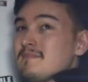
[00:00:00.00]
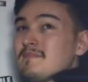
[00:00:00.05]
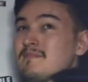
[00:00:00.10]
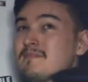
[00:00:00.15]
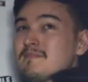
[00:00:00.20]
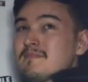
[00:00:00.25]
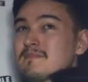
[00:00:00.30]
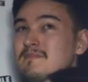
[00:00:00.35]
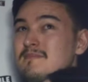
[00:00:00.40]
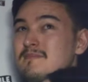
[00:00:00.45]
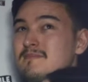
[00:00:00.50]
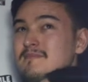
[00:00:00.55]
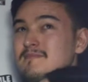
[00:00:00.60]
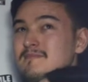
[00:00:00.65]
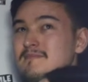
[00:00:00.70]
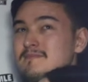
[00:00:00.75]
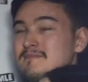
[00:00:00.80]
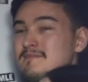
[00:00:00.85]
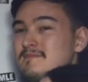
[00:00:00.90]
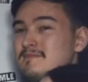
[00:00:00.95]

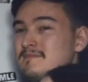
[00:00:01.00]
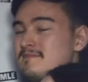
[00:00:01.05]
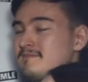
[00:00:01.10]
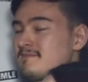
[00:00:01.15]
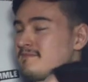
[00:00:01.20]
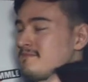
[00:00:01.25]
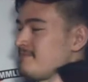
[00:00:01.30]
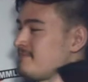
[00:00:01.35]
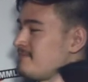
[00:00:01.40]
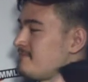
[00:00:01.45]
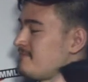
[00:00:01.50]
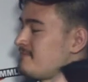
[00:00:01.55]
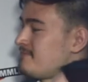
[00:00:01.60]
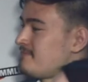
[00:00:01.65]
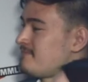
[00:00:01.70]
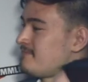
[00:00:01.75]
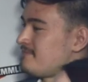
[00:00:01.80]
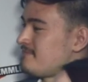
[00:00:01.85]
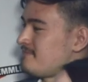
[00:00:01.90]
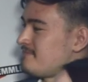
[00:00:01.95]

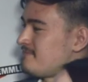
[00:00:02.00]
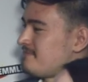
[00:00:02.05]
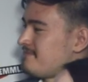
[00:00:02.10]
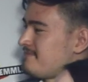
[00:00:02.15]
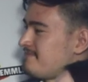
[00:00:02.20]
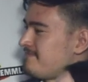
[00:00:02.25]
(silent)